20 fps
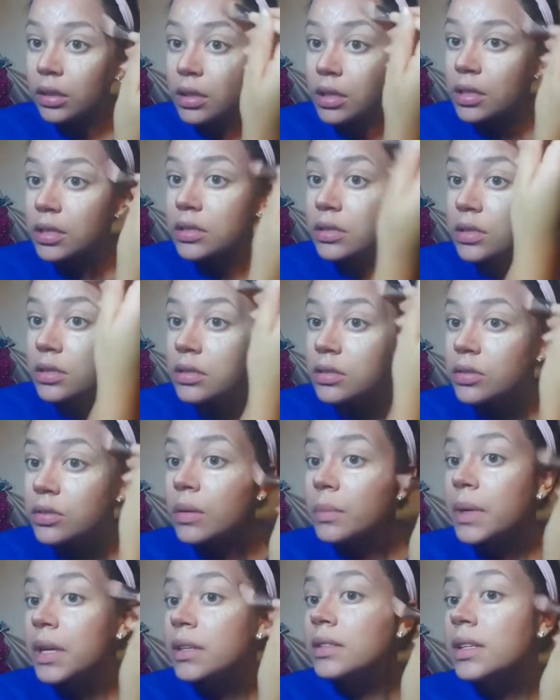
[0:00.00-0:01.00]
It's just so
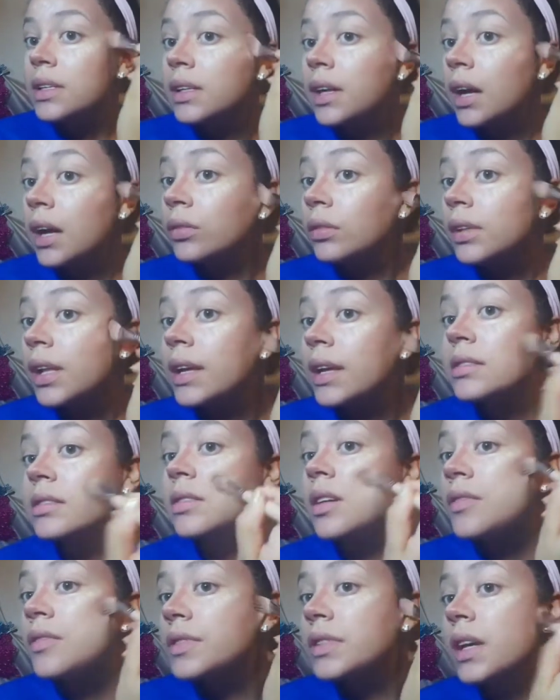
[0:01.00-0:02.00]
amazing. And I don't like
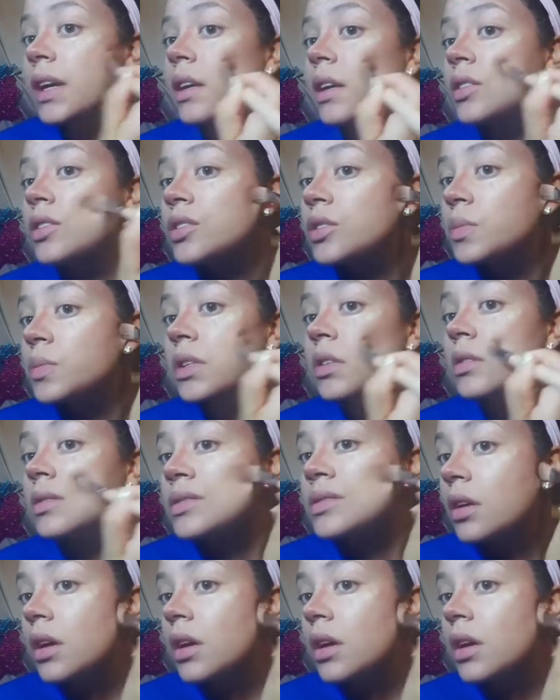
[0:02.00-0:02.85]
self-tanners because